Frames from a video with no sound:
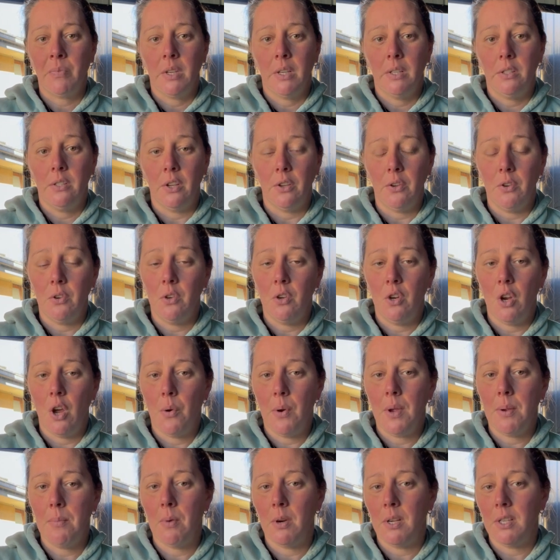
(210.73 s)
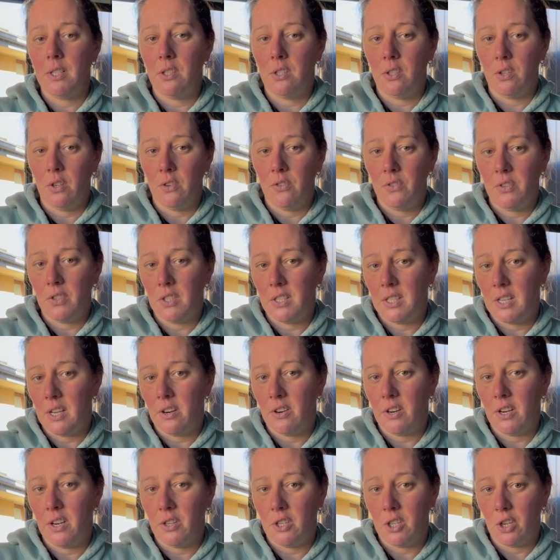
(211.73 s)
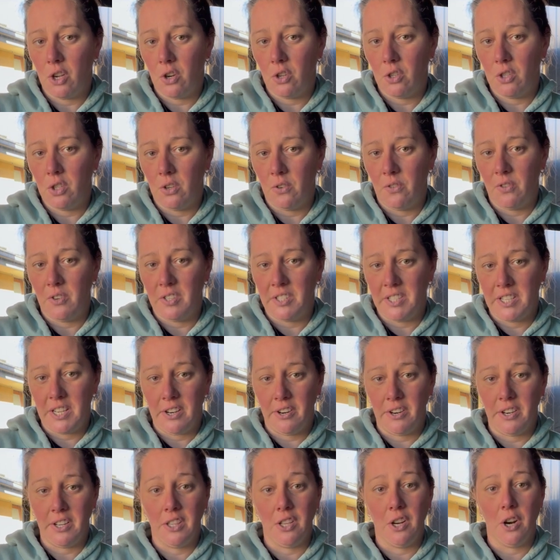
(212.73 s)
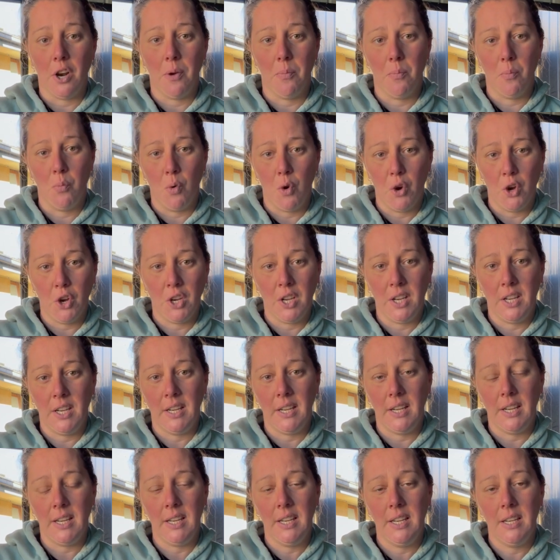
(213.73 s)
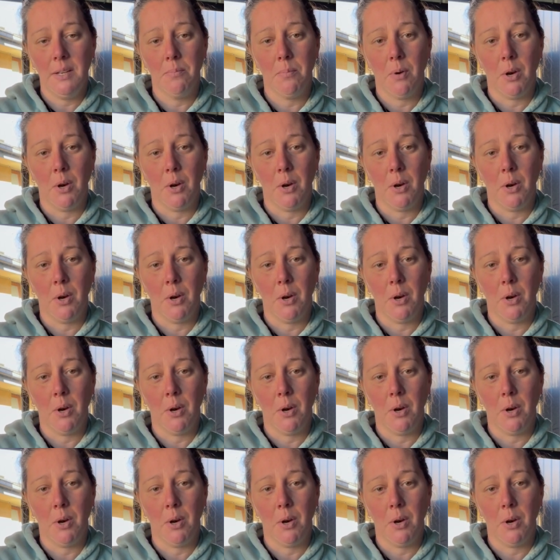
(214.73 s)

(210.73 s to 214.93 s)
So knowing my surface area, total surface area that I'm working in,